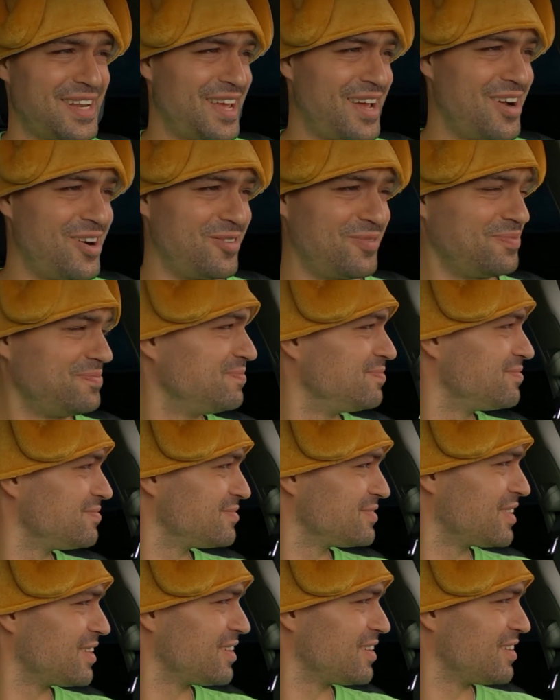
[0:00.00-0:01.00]
now.
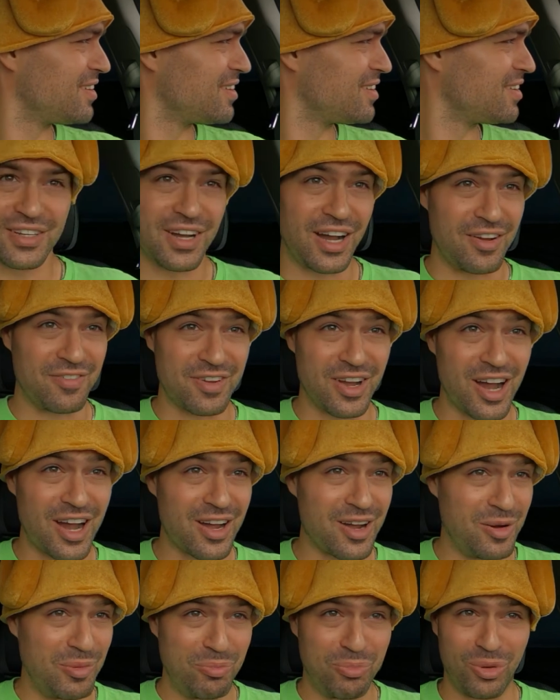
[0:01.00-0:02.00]

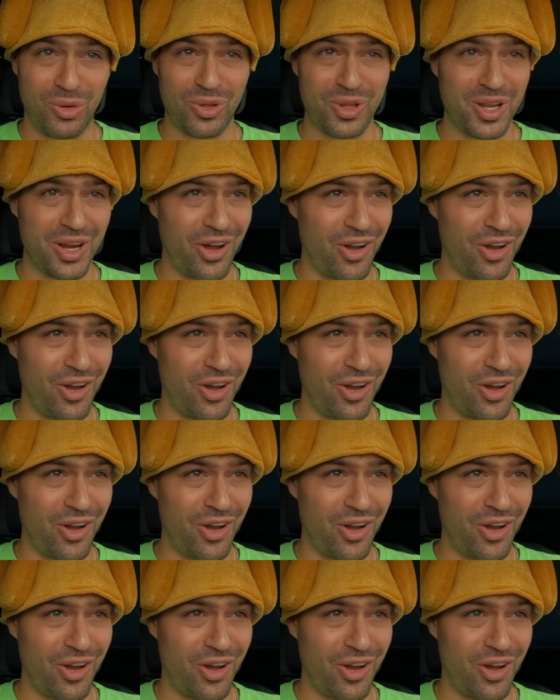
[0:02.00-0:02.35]
I'm pulling